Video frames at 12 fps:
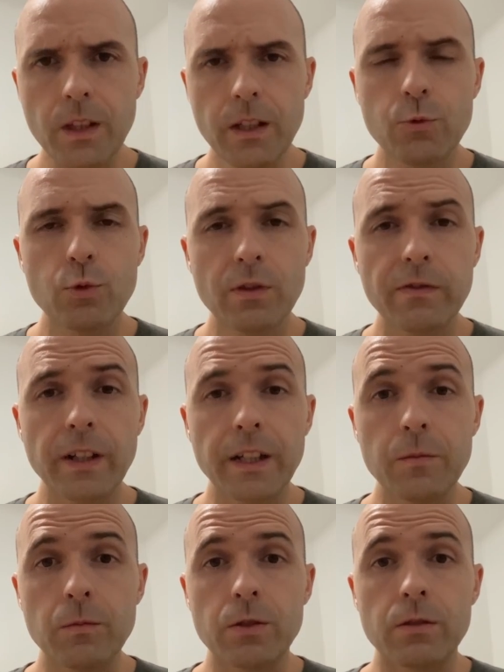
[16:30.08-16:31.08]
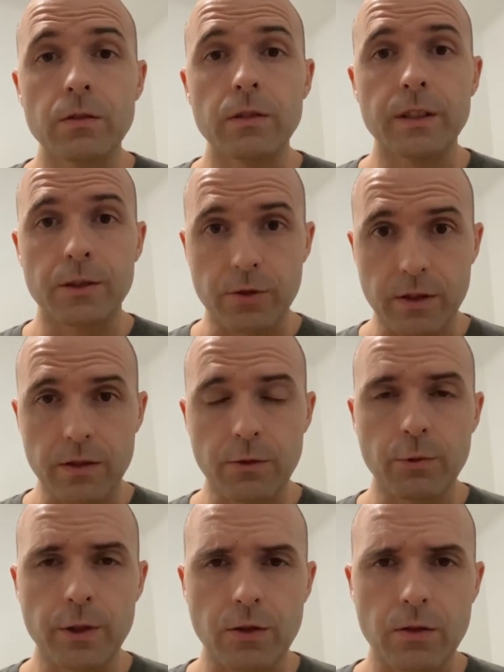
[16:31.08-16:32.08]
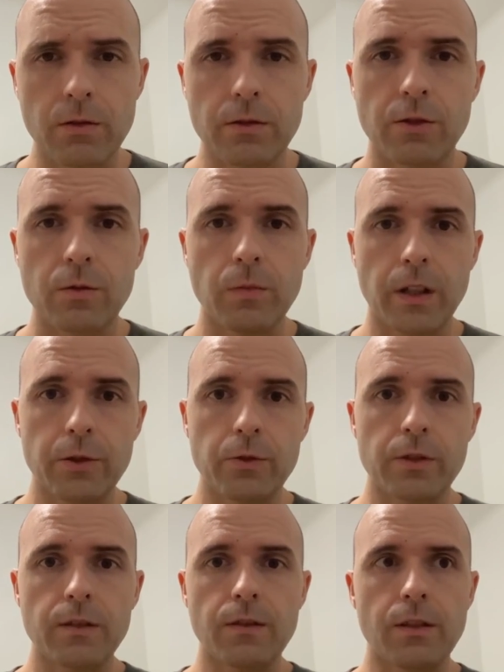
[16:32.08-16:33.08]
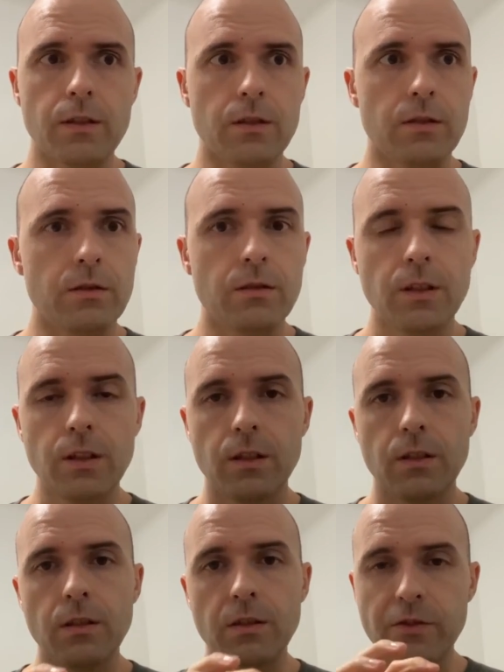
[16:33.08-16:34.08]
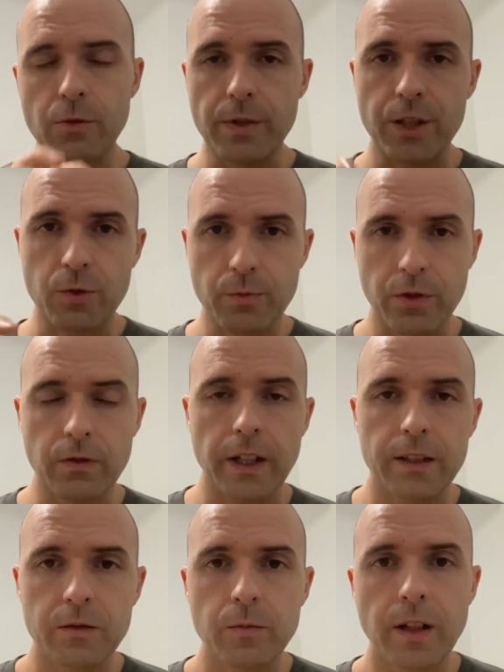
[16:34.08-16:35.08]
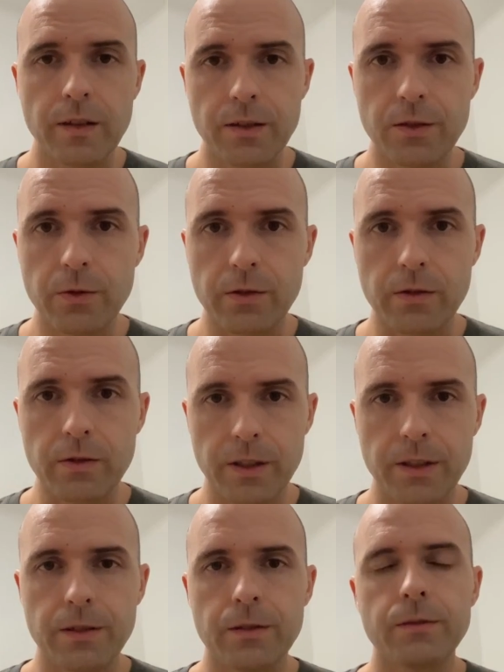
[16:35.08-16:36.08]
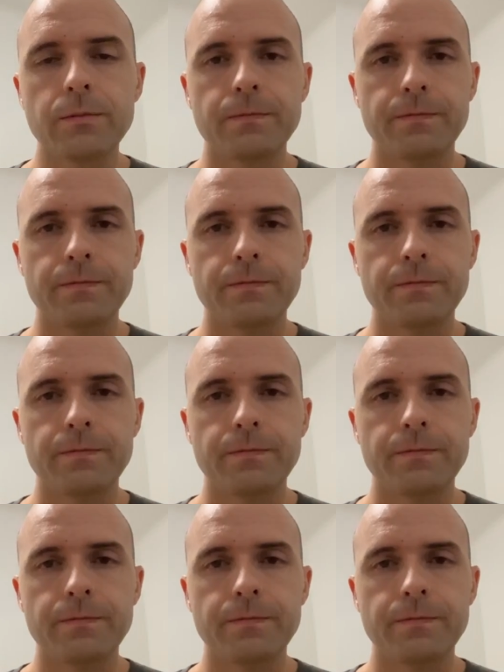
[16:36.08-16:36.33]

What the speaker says: it will find more interesting results by using the information provided by the user here.